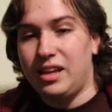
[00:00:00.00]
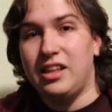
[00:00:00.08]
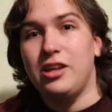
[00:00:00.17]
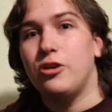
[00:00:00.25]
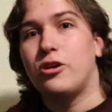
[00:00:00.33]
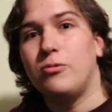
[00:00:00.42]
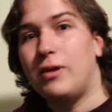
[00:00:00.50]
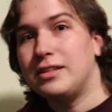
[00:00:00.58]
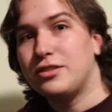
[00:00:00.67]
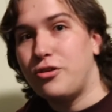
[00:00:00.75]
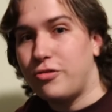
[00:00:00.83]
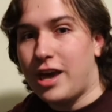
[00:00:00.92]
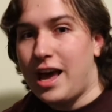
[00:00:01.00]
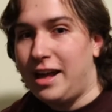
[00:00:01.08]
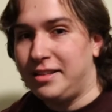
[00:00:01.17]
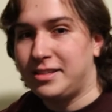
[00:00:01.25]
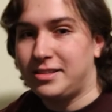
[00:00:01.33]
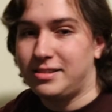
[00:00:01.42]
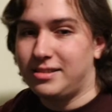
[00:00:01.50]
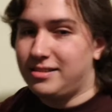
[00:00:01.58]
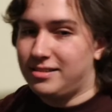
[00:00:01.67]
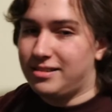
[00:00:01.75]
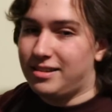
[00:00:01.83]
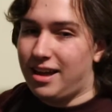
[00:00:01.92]
then you can rescue cats.
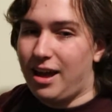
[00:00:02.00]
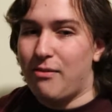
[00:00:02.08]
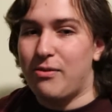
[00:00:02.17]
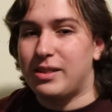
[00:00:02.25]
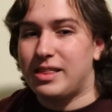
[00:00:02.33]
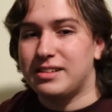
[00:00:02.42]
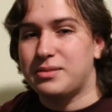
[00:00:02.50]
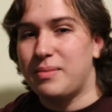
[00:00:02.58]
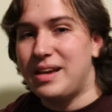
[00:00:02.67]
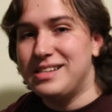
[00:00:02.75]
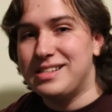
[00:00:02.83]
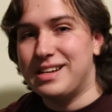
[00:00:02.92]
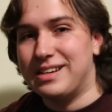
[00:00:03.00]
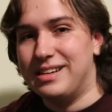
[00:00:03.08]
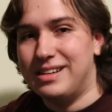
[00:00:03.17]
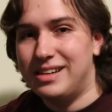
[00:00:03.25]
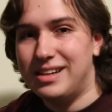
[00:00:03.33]
I think that's amazing.